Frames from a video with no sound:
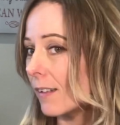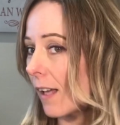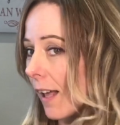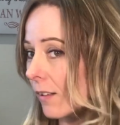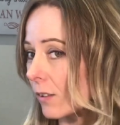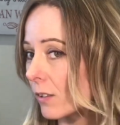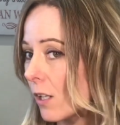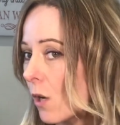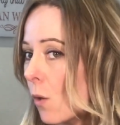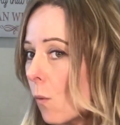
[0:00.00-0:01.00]
held
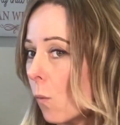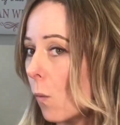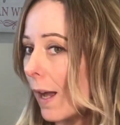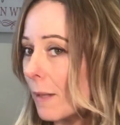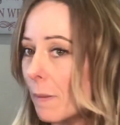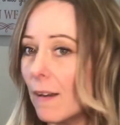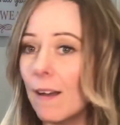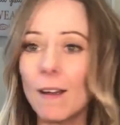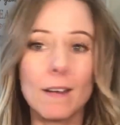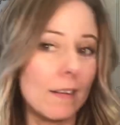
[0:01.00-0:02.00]
way
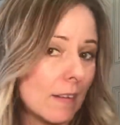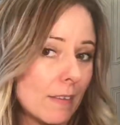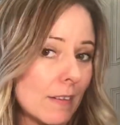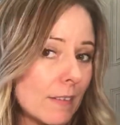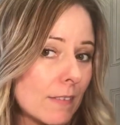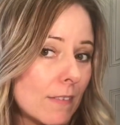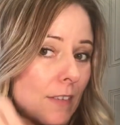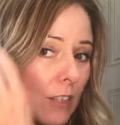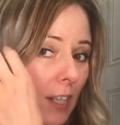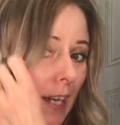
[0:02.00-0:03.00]
better than the
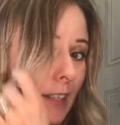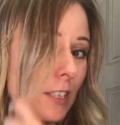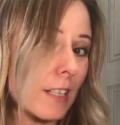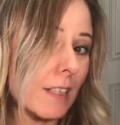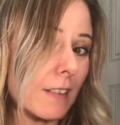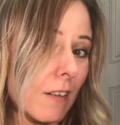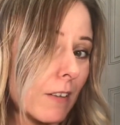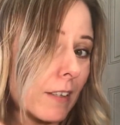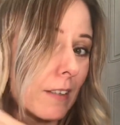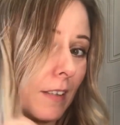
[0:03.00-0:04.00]
GHD
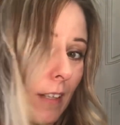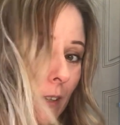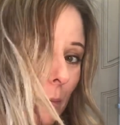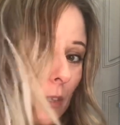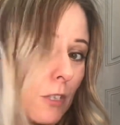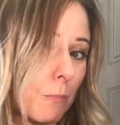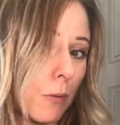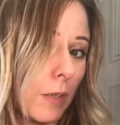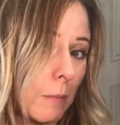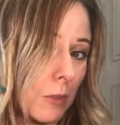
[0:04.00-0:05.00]
side, which has
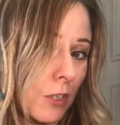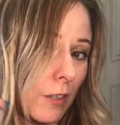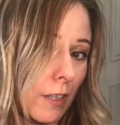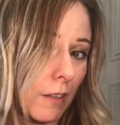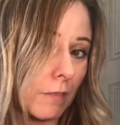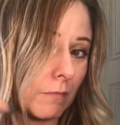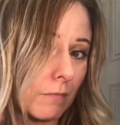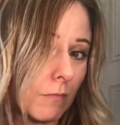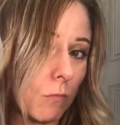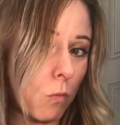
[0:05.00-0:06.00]
pretty much only got
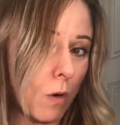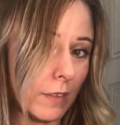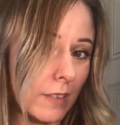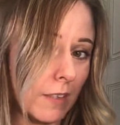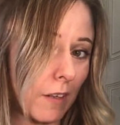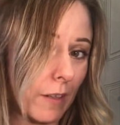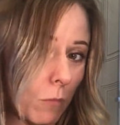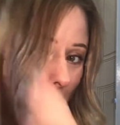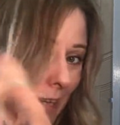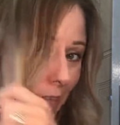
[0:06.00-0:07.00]
one slight
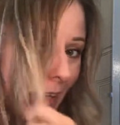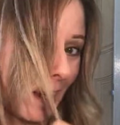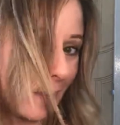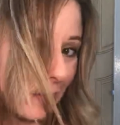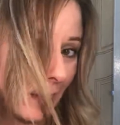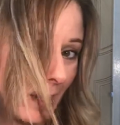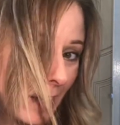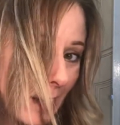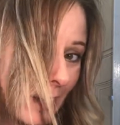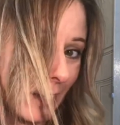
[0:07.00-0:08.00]
wave left.
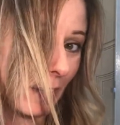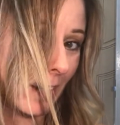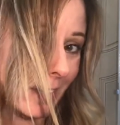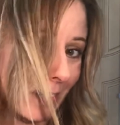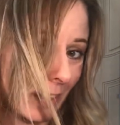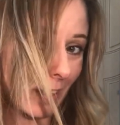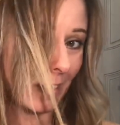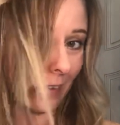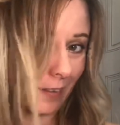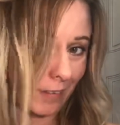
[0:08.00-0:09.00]
The rest of it,